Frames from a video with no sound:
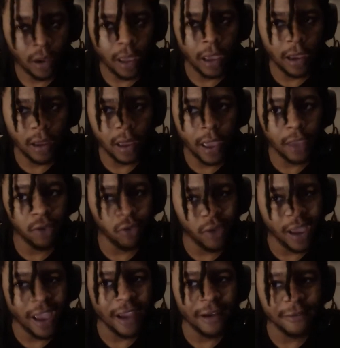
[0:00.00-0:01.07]
and you
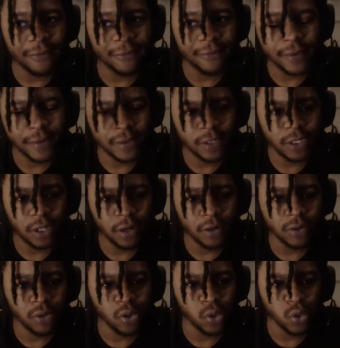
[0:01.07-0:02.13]
have
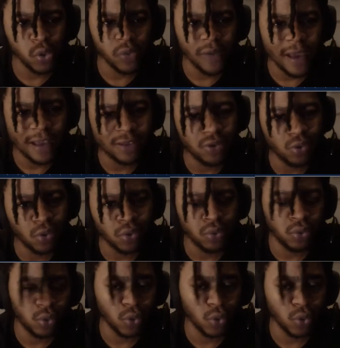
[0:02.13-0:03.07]
you've had two